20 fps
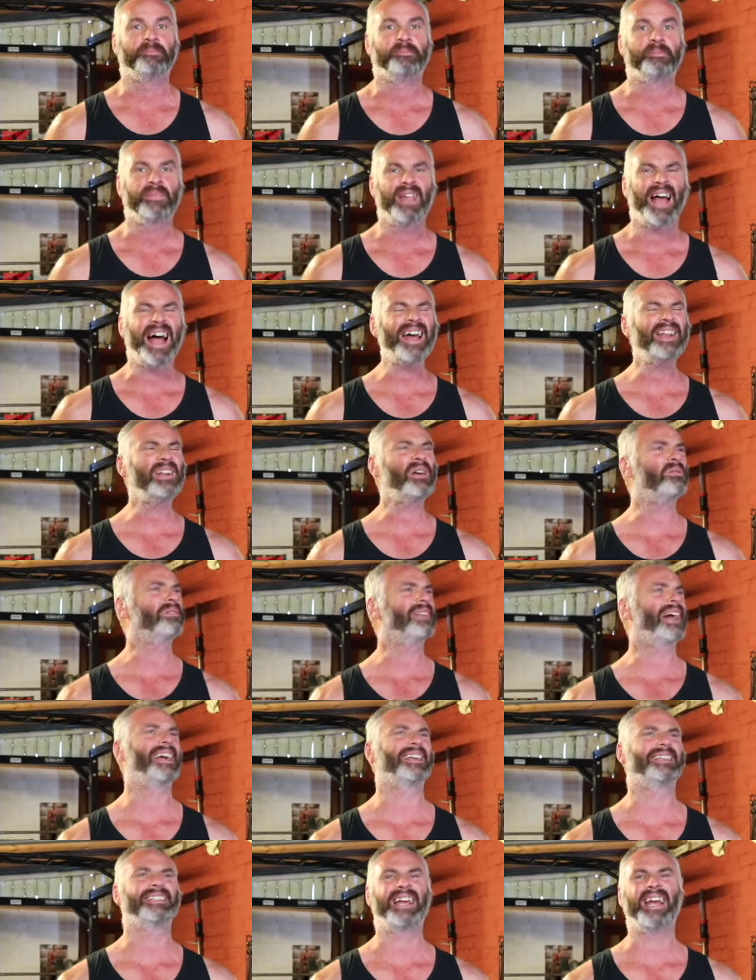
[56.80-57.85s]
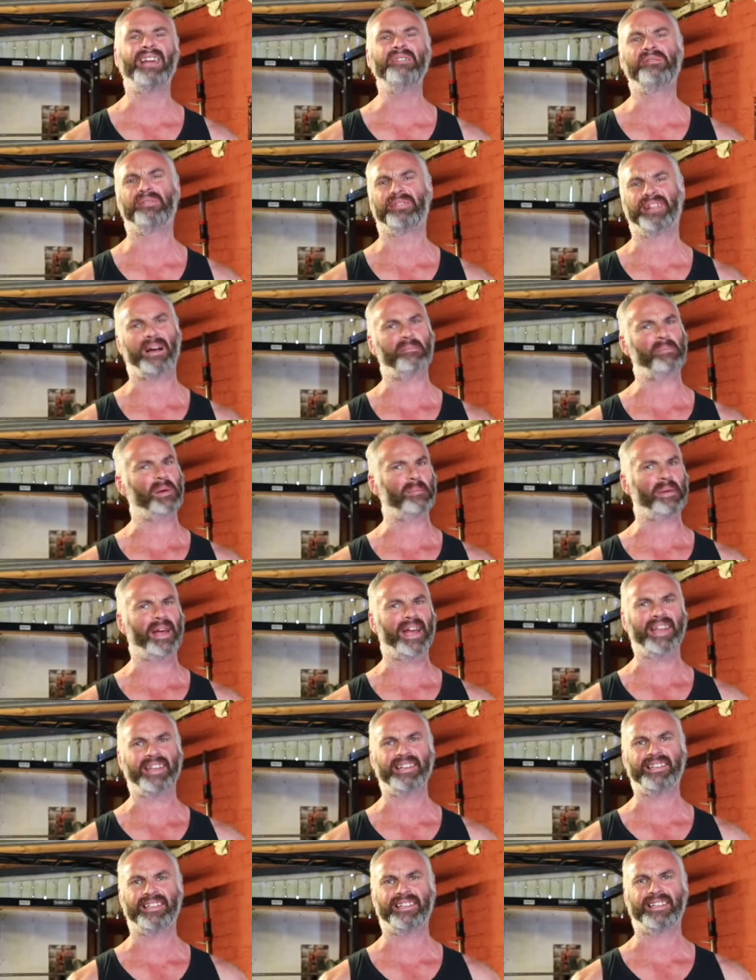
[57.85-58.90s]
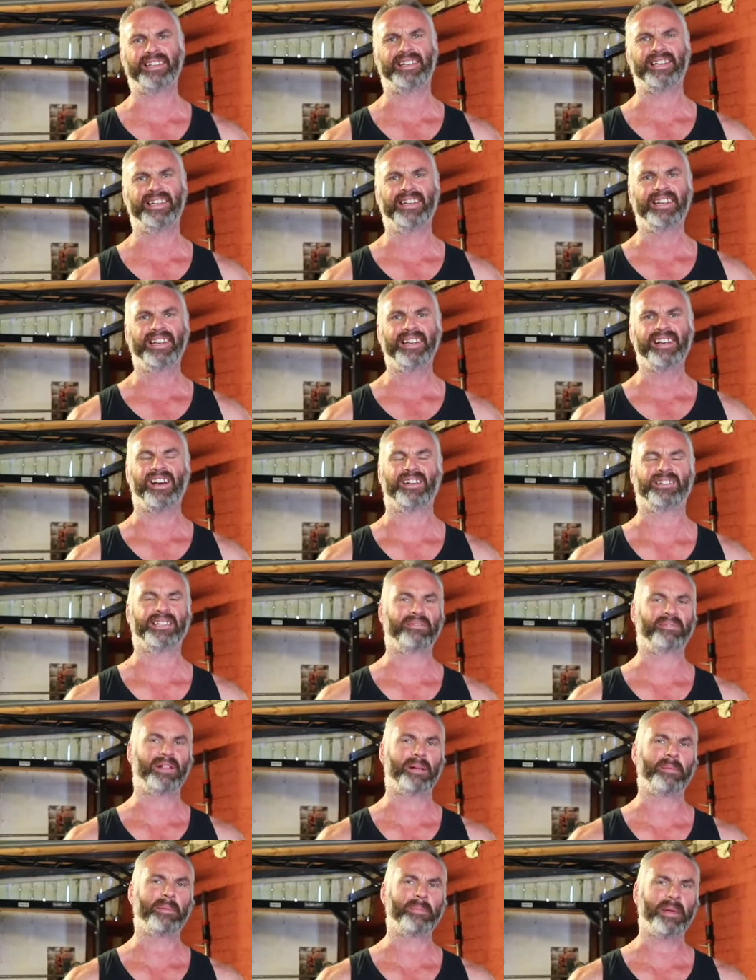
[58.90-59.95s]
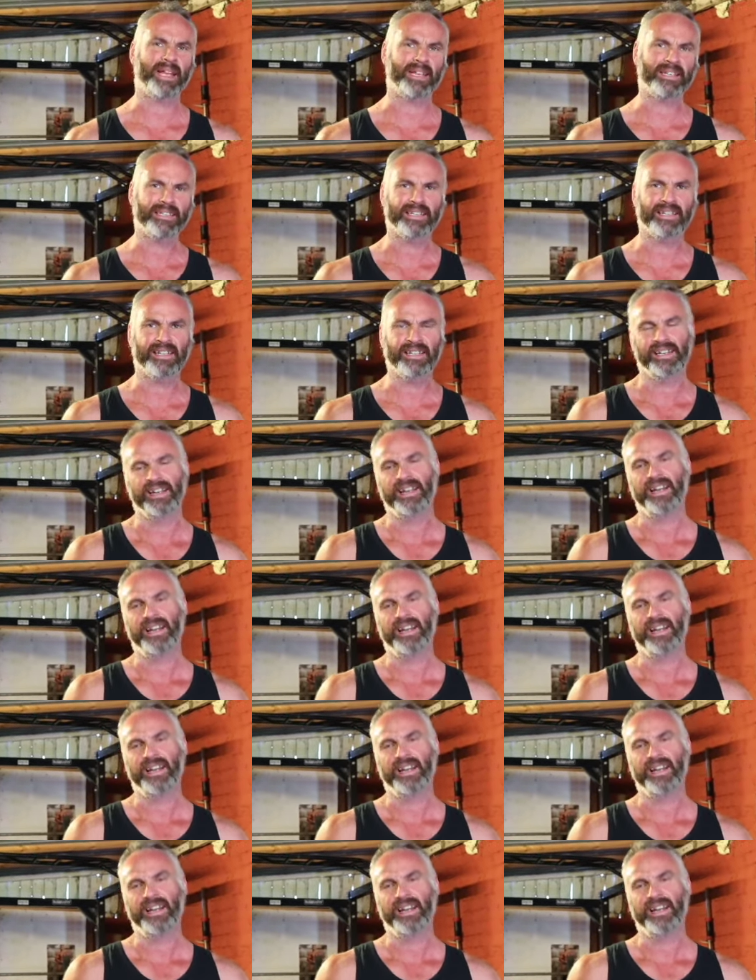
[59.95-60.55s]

bingo I don't like saying flabby bits. Can't say flabby bits.